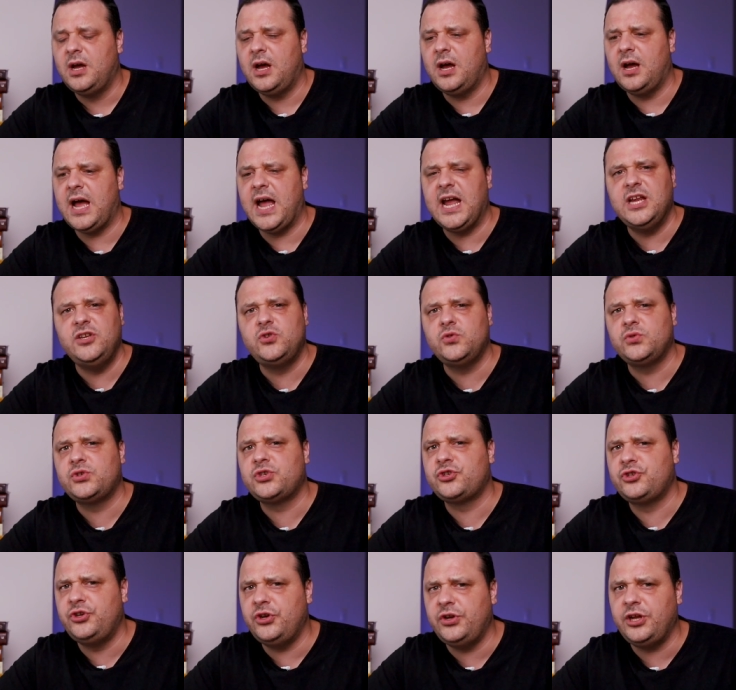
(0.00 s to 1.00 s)
Uh, Angel
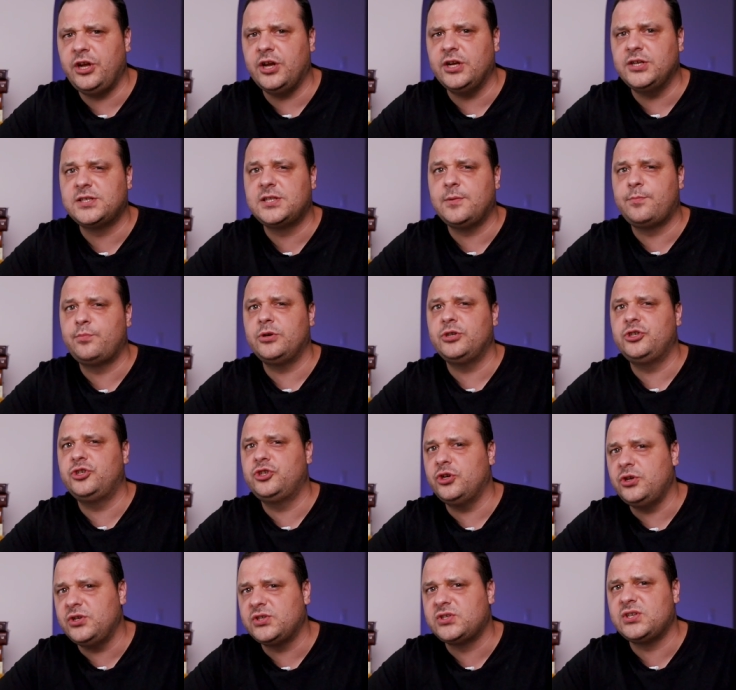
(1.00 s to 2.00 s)
Studios, the
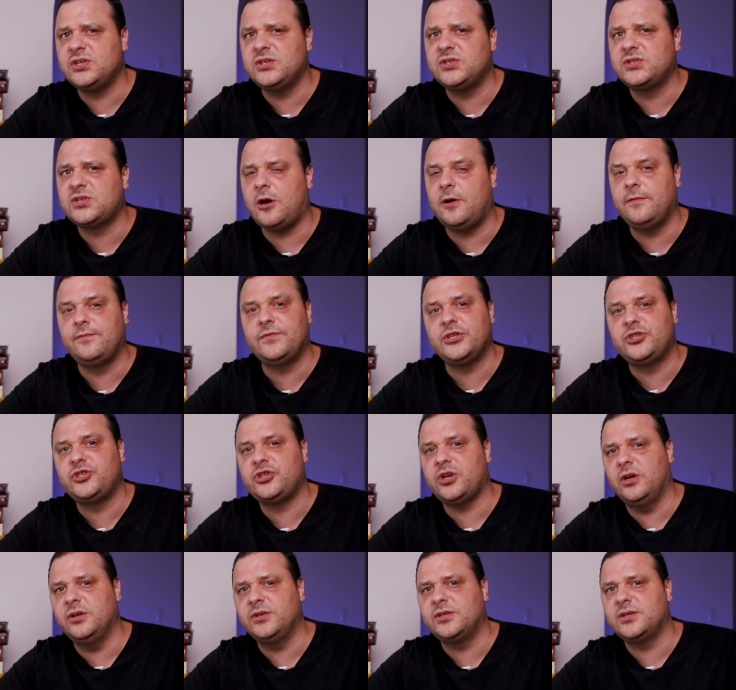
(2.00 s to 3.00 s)
producers of The
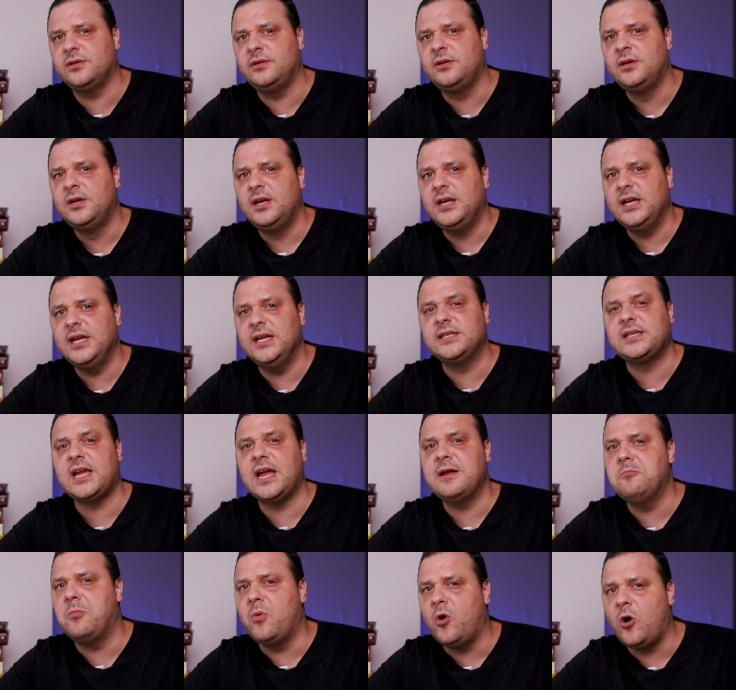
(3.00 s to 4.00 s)
Chosen, is
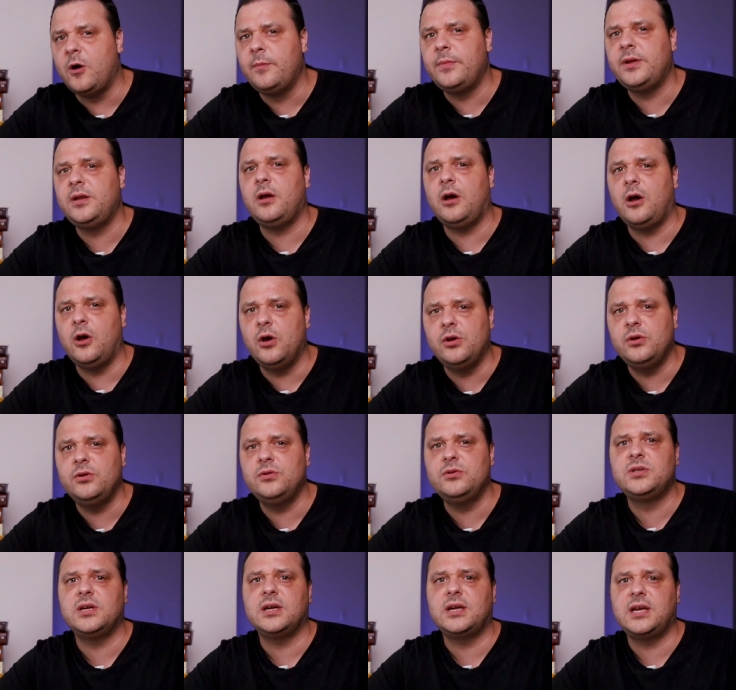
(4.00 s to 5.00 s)
a Mormon
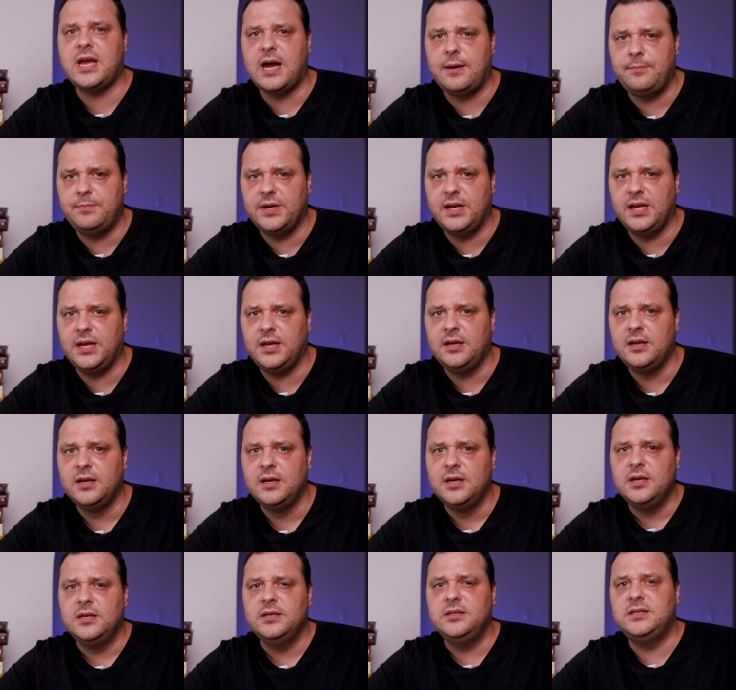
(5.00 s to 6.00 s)
owned company.
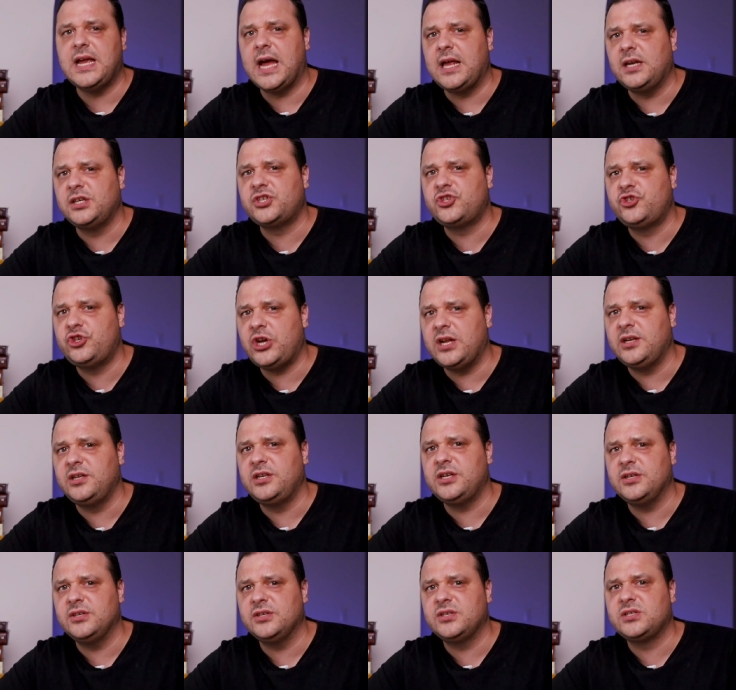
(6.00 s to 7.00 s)
Dallas
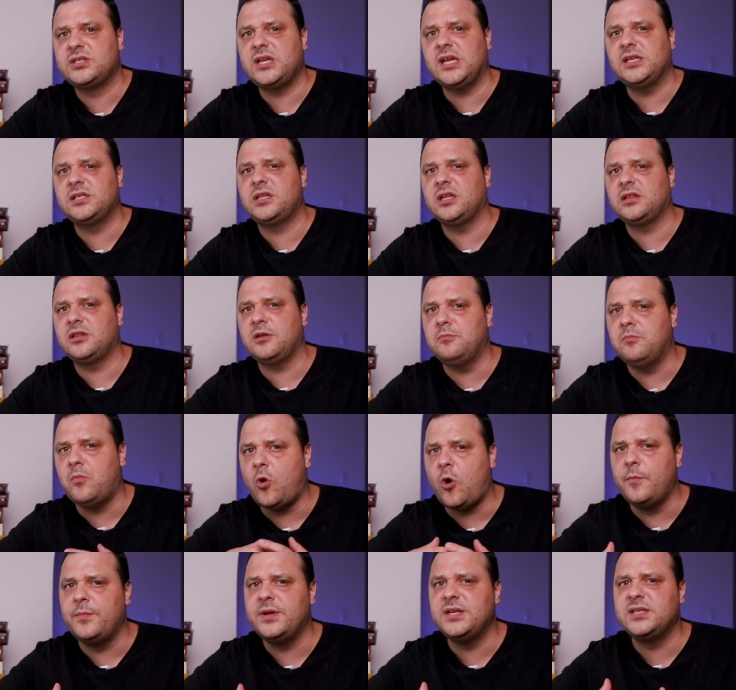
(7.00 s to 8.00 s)
Jenkins says that the
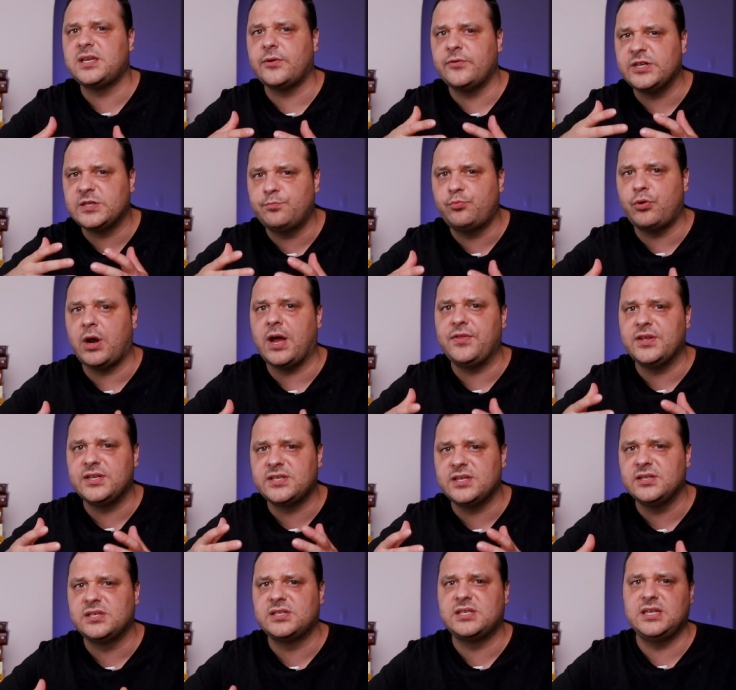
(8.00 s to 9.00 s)
Mormons are his
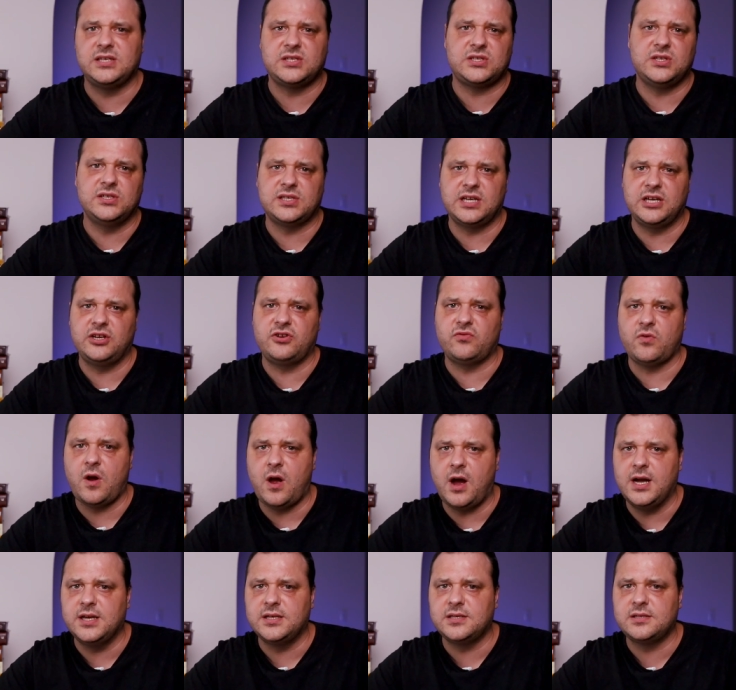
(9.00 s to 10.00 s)
brothers and sisters in
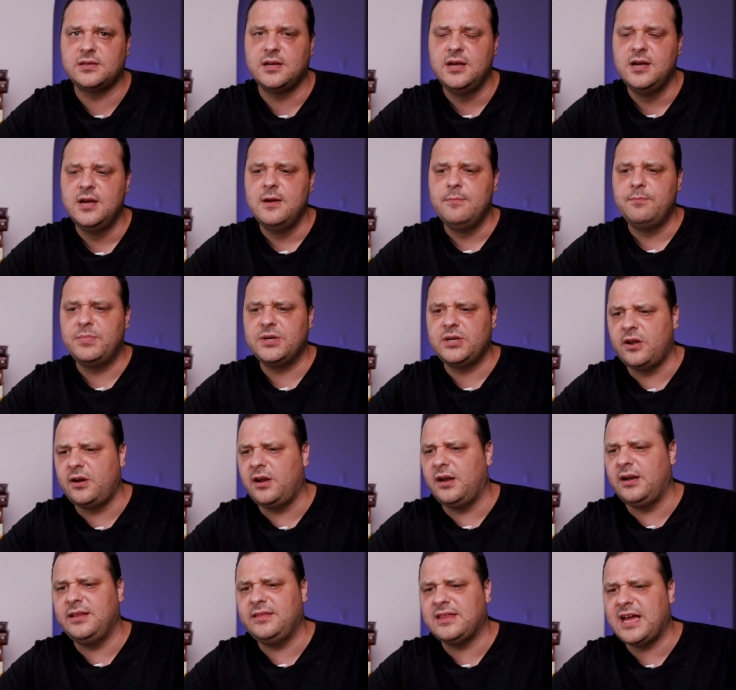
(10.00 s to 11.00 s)
Christ. But not
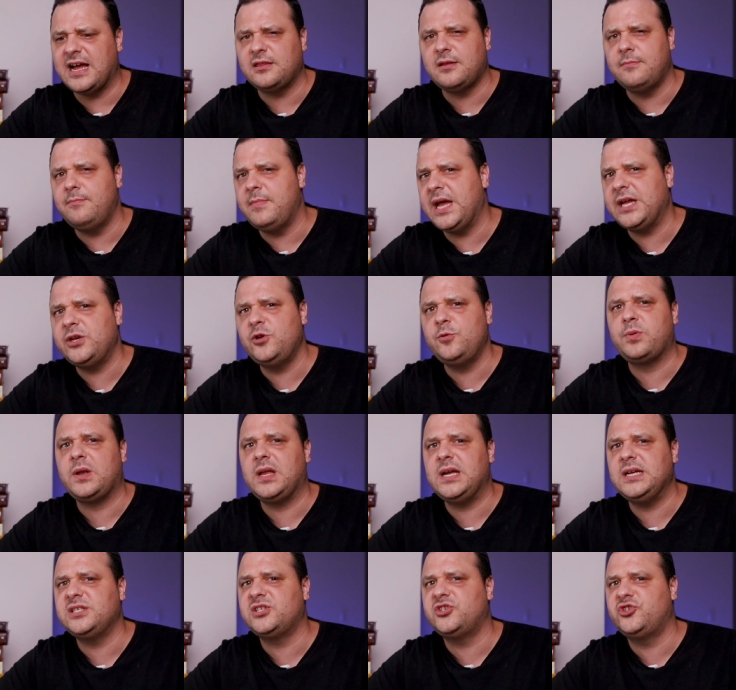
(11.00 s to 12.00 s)
only that, the man who
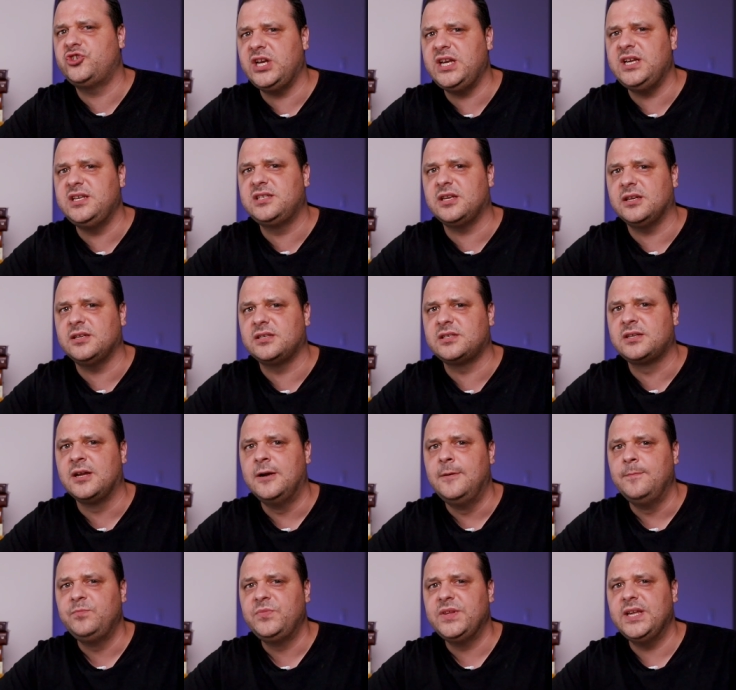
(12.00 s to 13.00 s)
plays Jesus
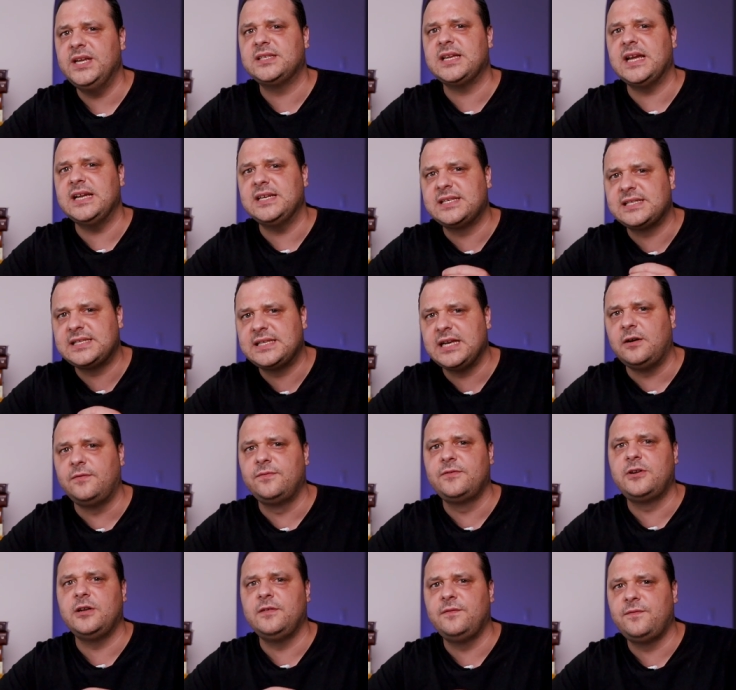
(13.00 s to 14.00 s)
is a
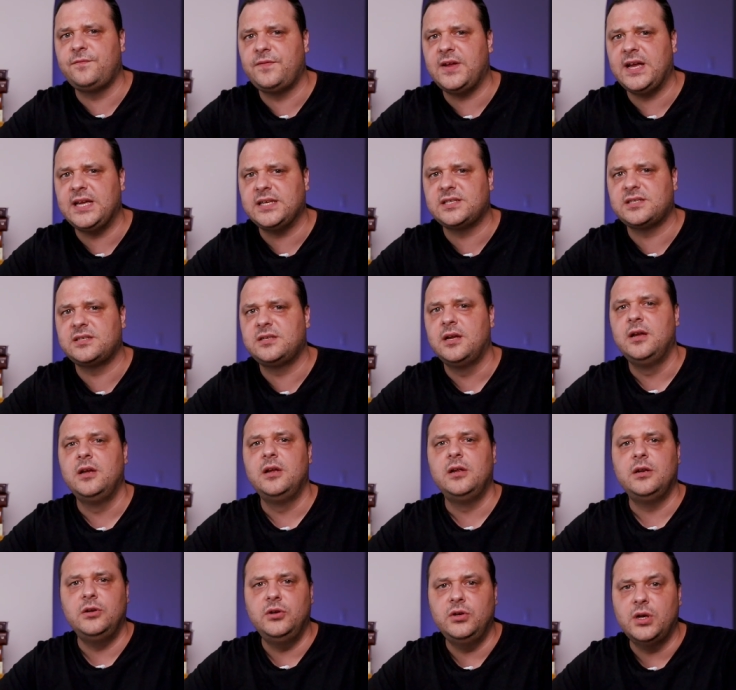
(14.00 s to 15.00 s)
self confessed
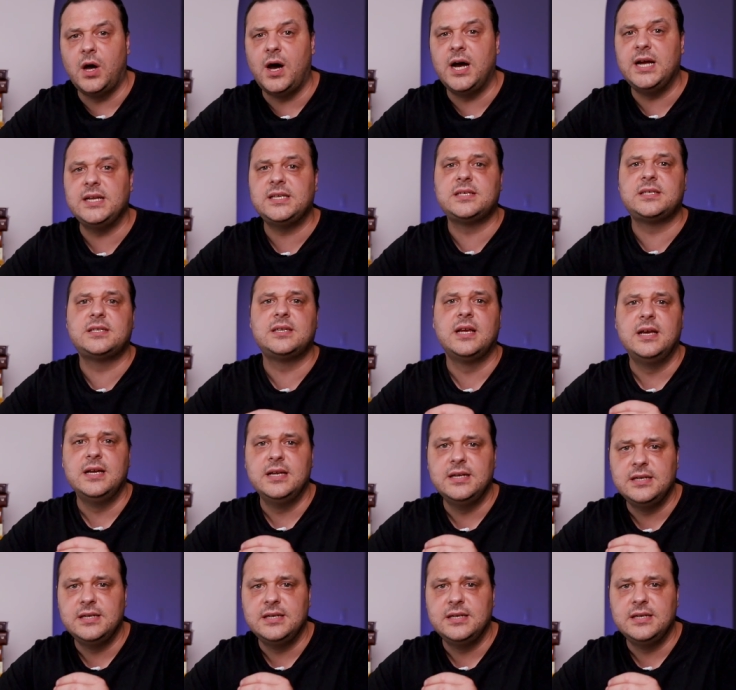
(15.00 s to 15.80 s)
Knights